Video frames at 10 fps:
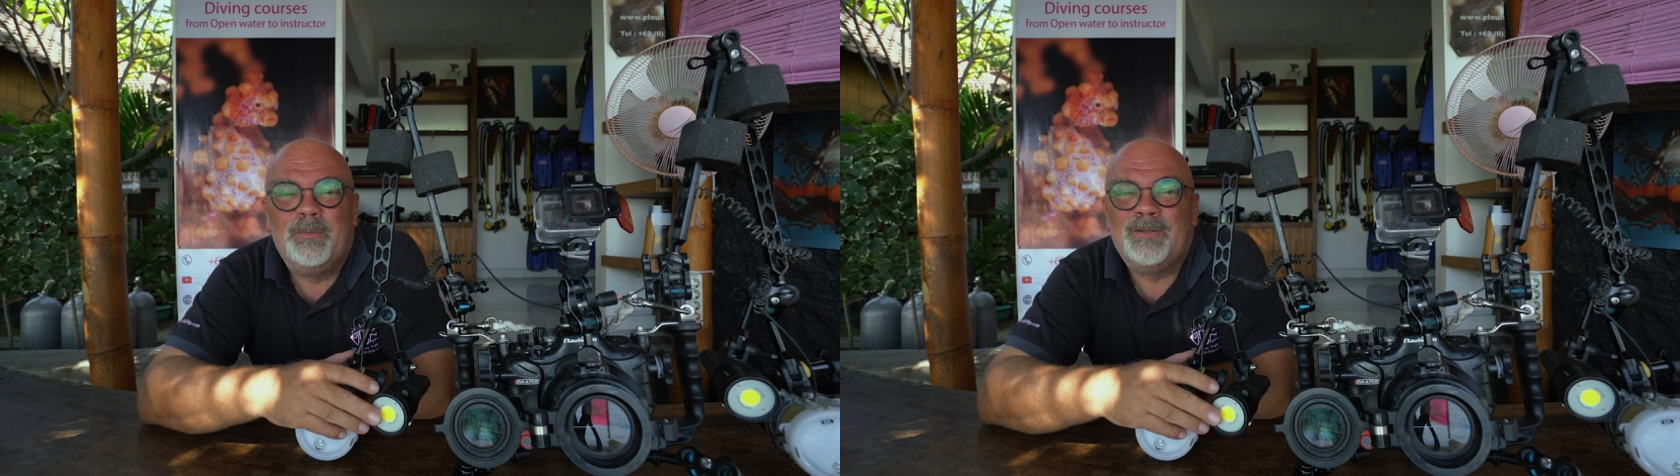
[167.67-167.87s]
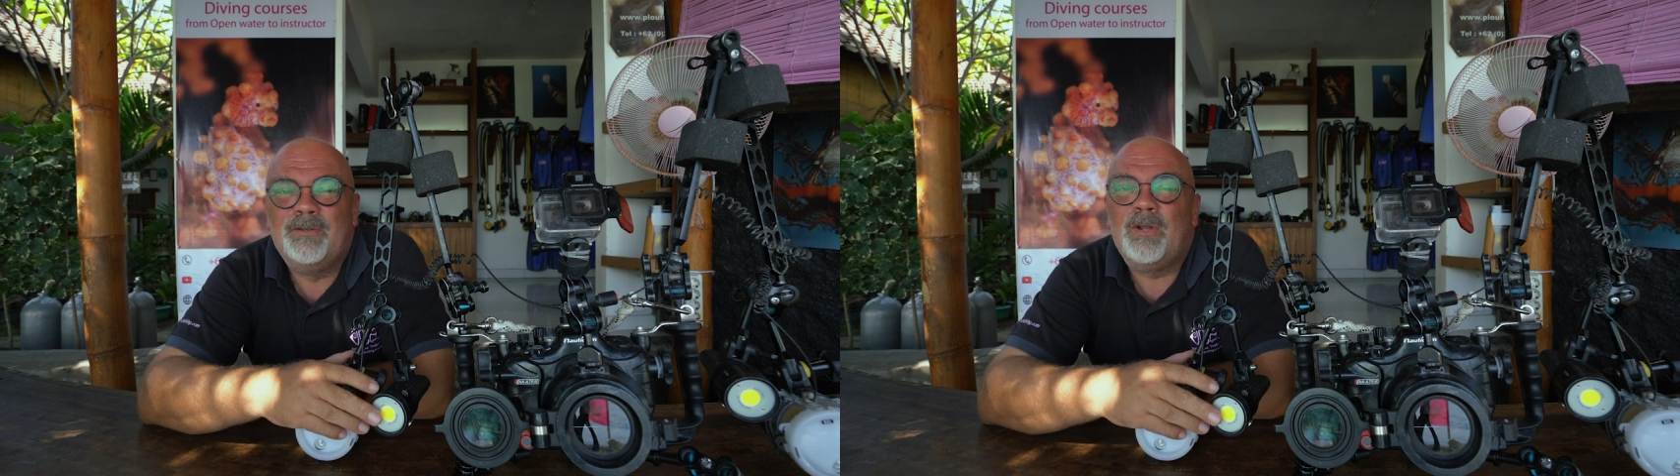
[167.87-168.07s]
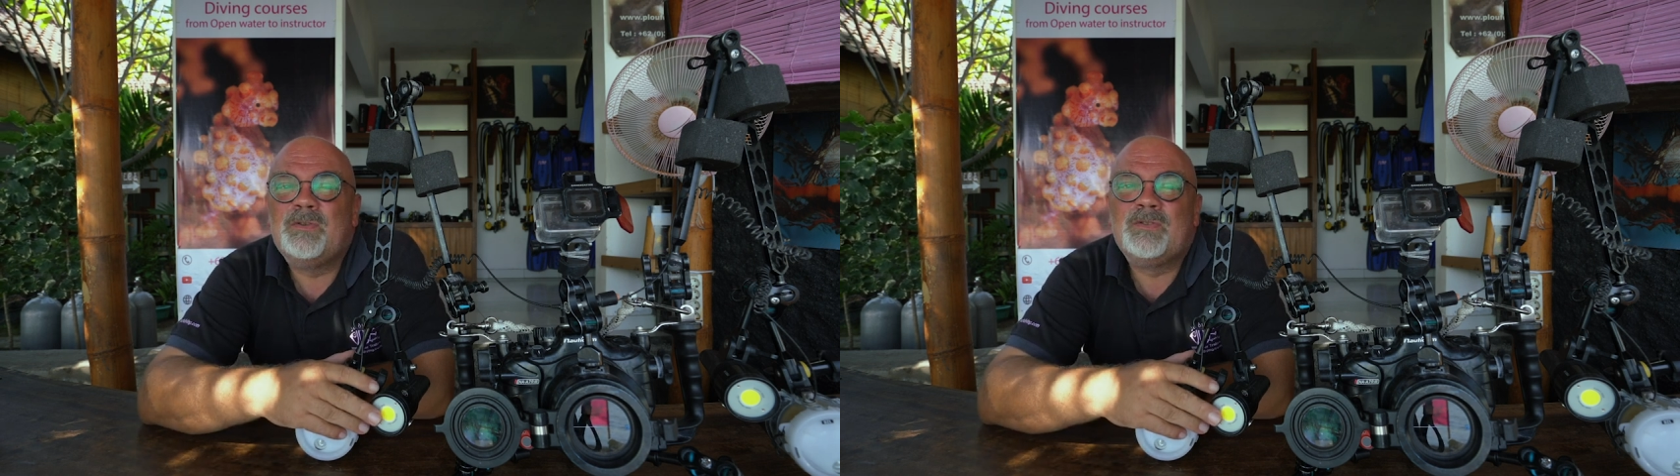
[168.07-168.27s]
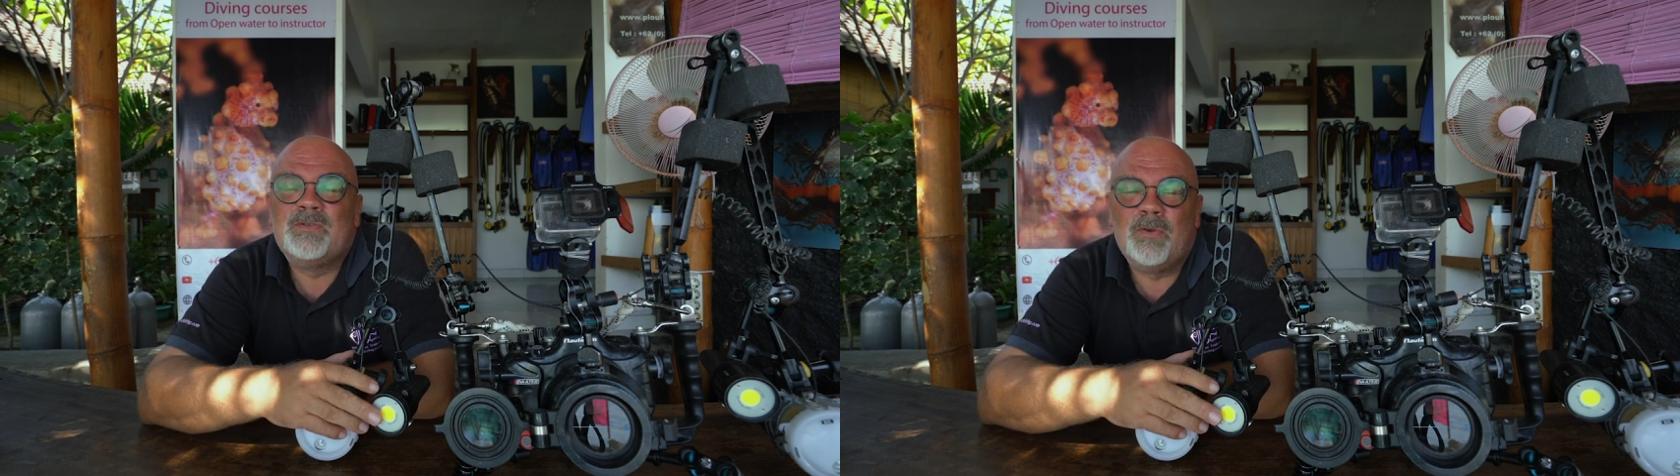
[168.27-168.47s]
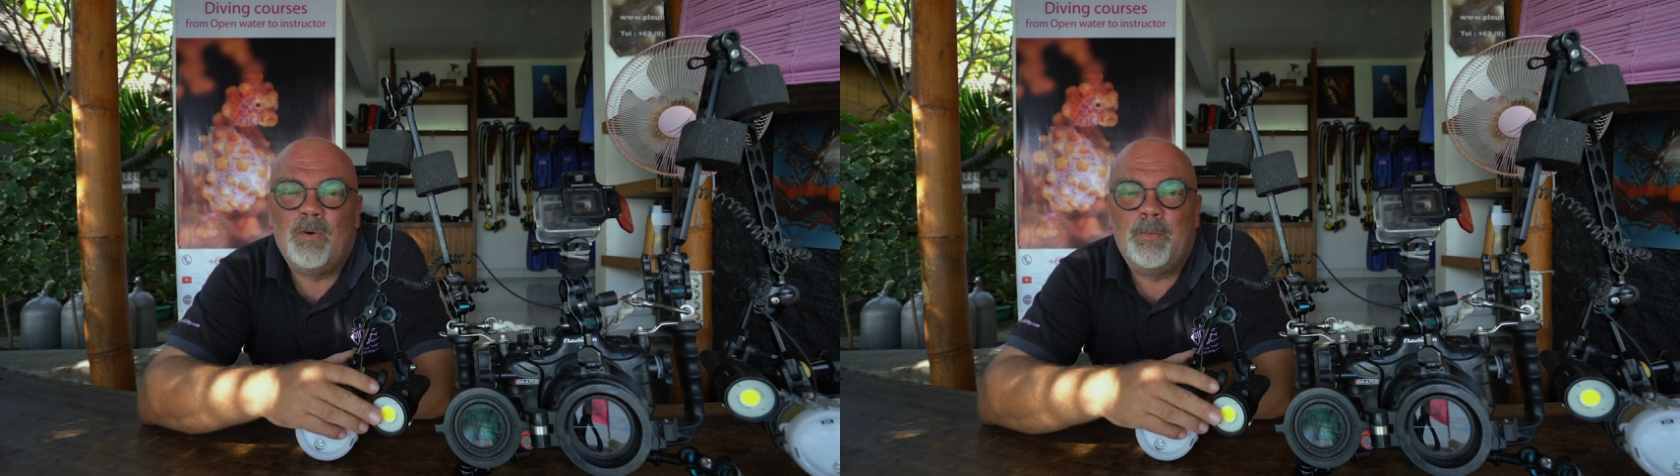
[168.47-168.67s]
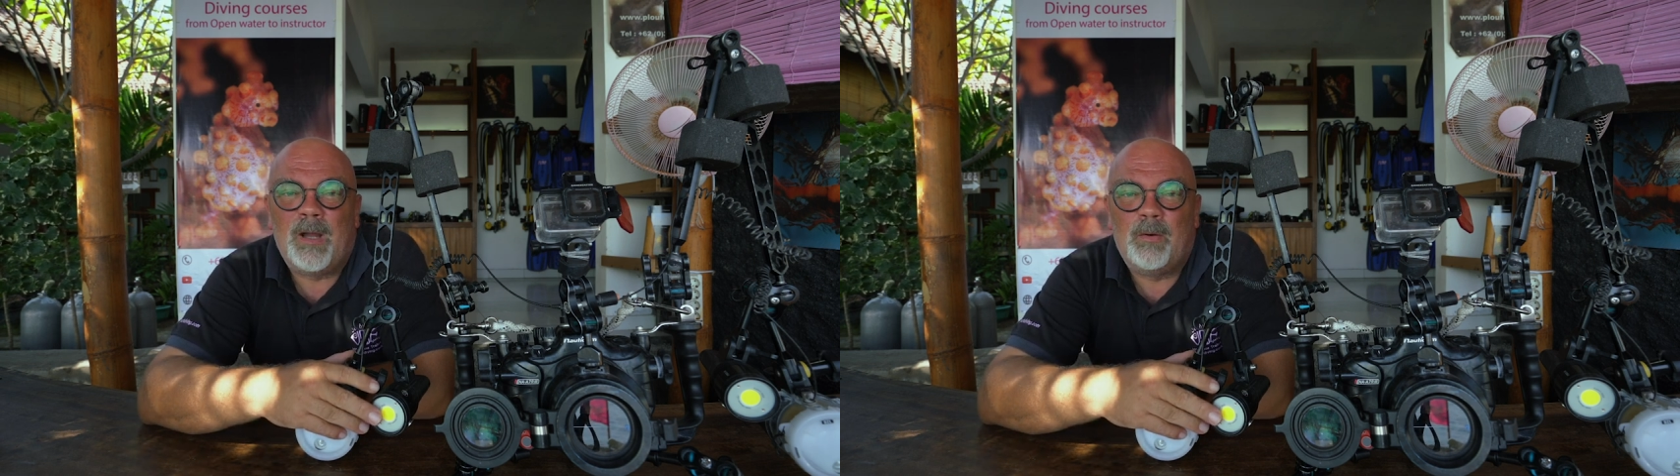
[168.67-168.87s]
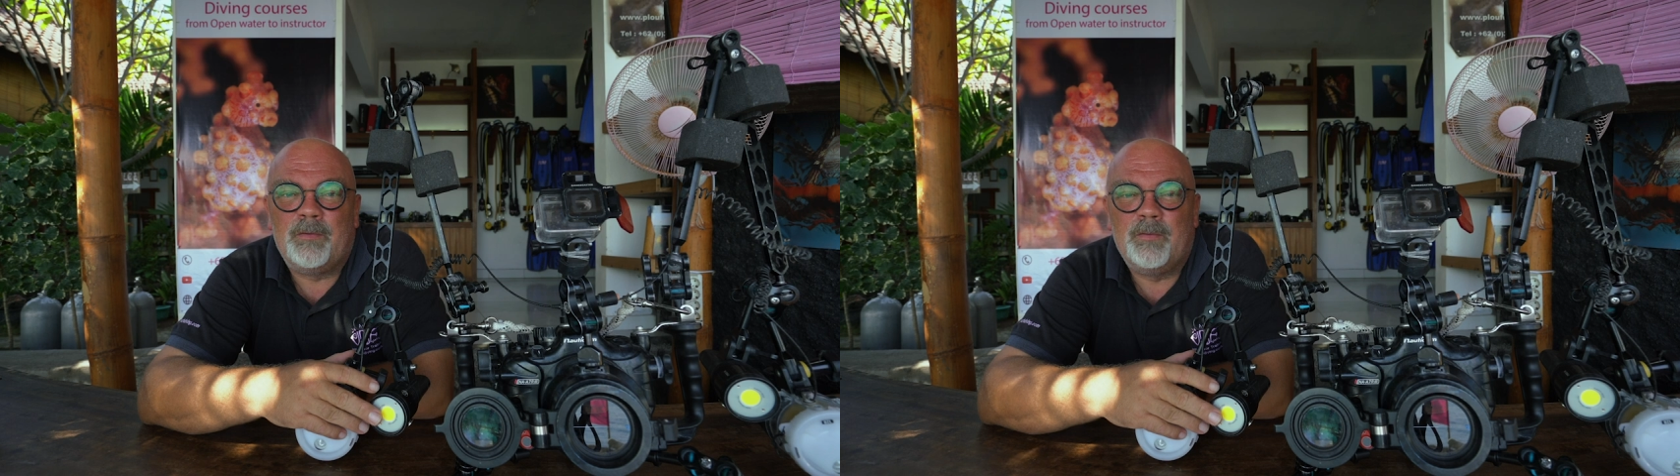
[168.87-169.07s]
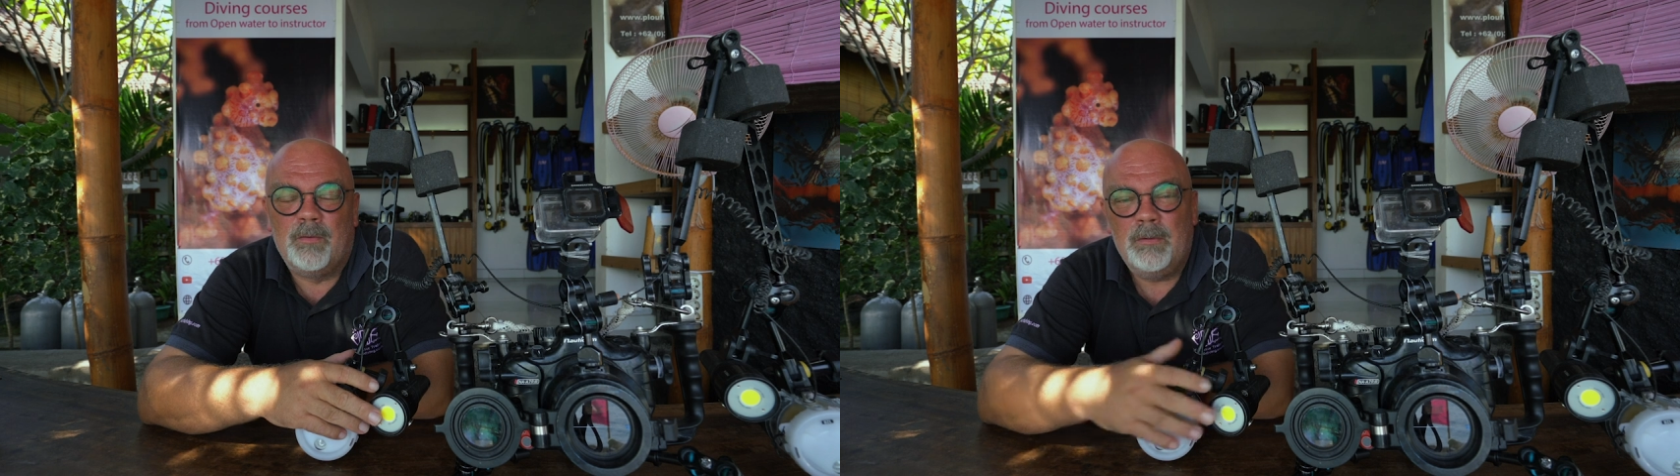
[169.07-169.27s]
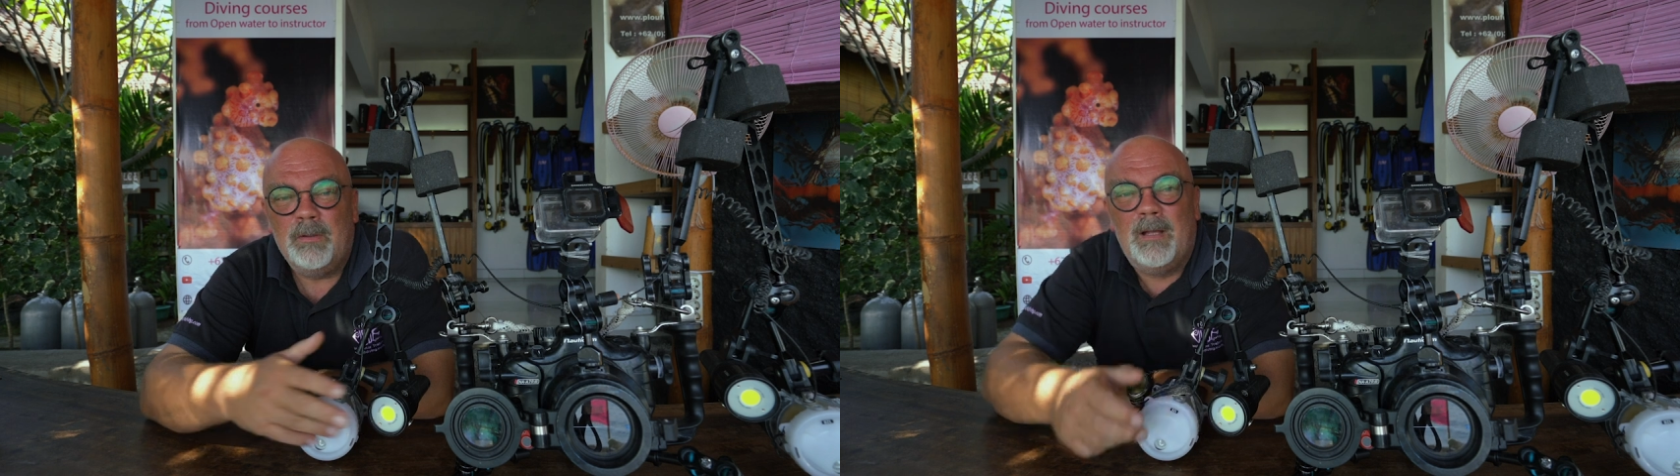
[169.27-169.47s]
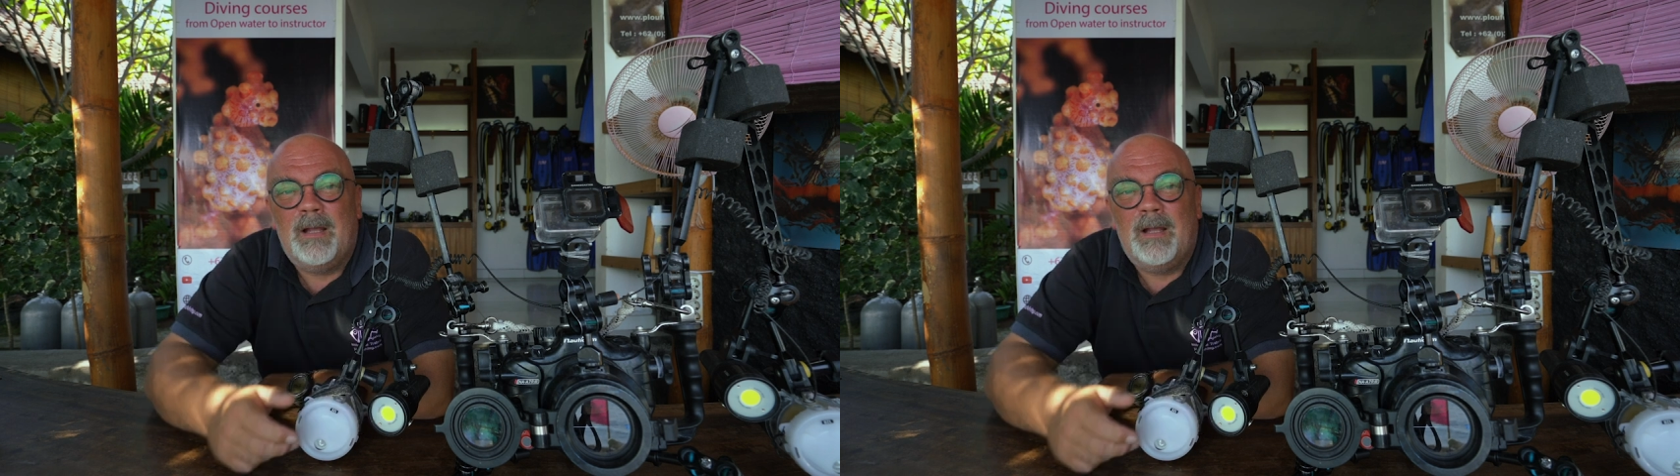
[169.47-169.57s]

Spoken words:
but not so powerful,